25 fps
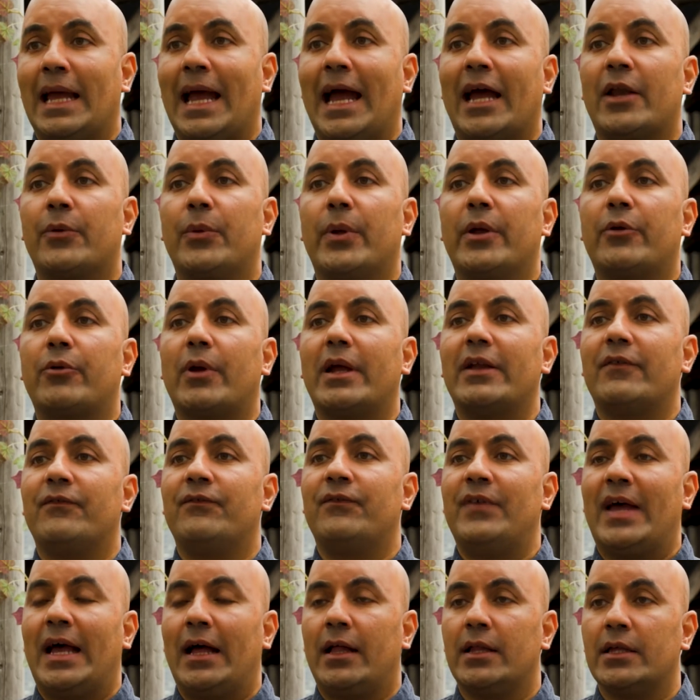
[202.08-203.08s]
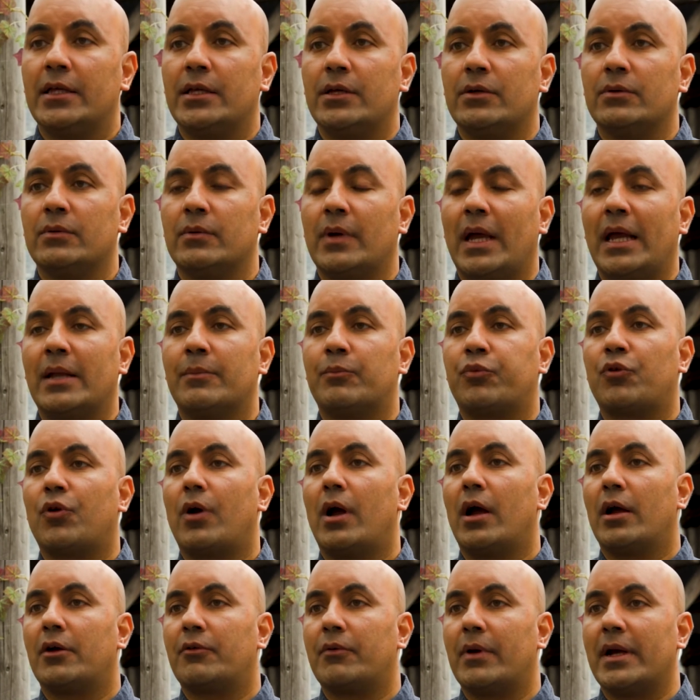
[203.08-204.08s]
How do we create value and
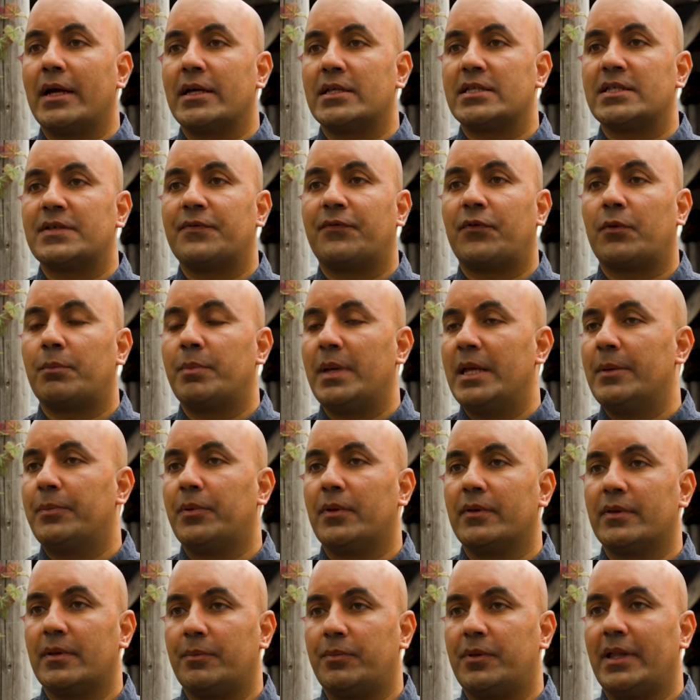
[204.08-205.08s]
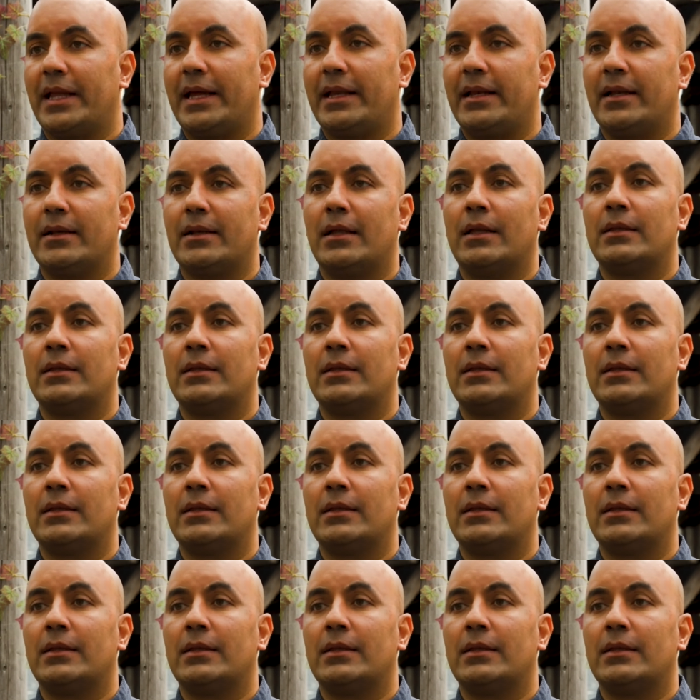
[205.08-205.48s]
progress for people on the planet